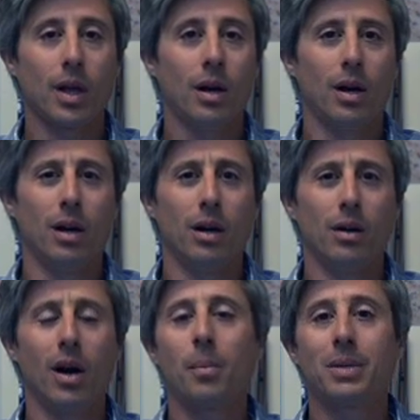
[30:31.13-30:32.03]

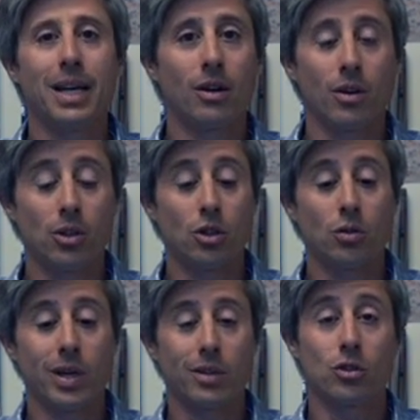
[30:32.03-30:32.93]
update on the
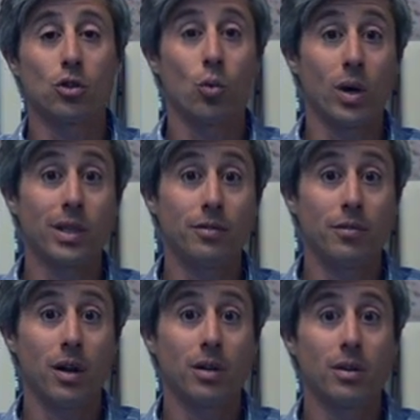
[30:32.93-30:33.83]
2020
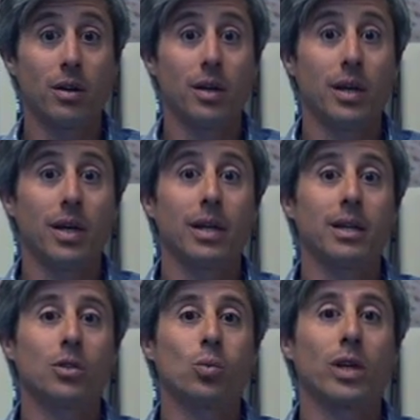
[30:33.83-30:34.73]
fund
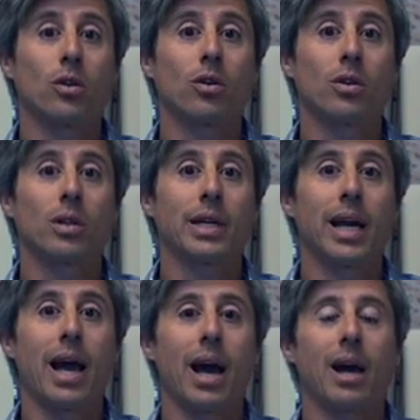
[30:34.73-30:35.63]
is we currently
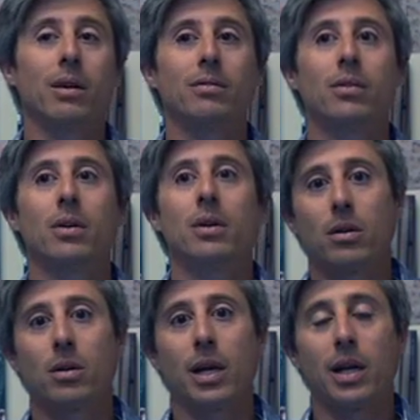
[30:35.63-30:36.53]
have
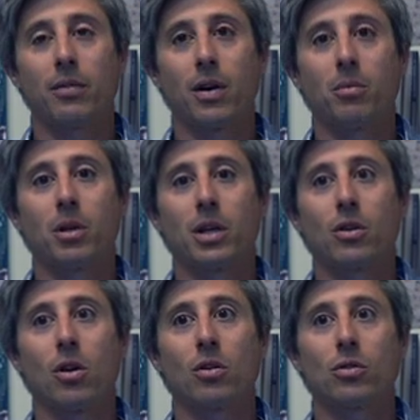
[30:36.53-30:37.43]
$85 million
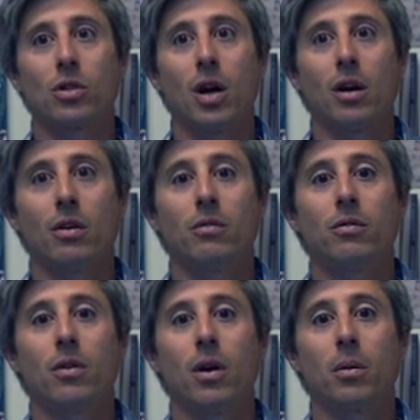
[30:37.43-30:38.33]

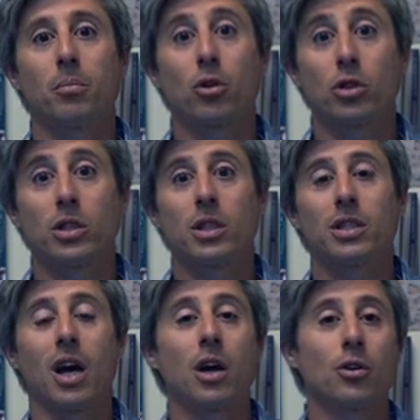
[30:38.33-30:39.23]
of
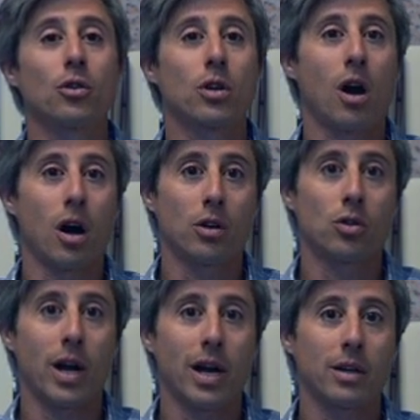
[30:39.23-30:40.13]
purchases under
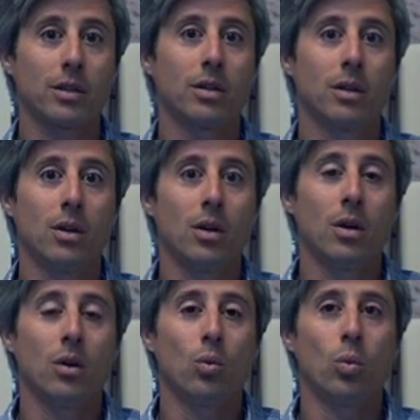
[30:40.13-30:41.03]
contract.
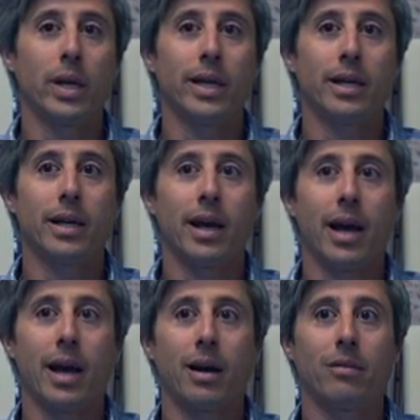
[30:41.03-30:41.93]
We
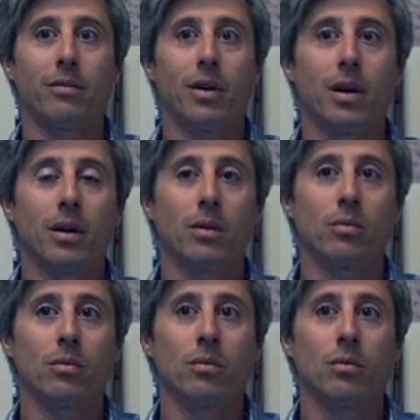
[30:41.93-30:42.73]
have, I